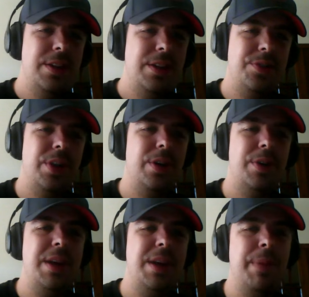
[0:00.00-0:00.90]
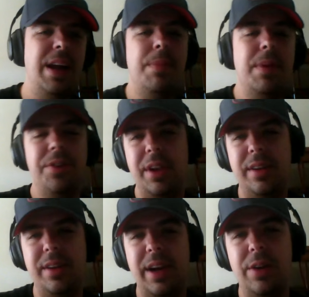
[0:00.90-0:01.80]
So he might miss the
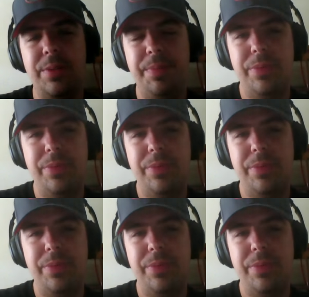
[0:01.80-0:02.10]
entire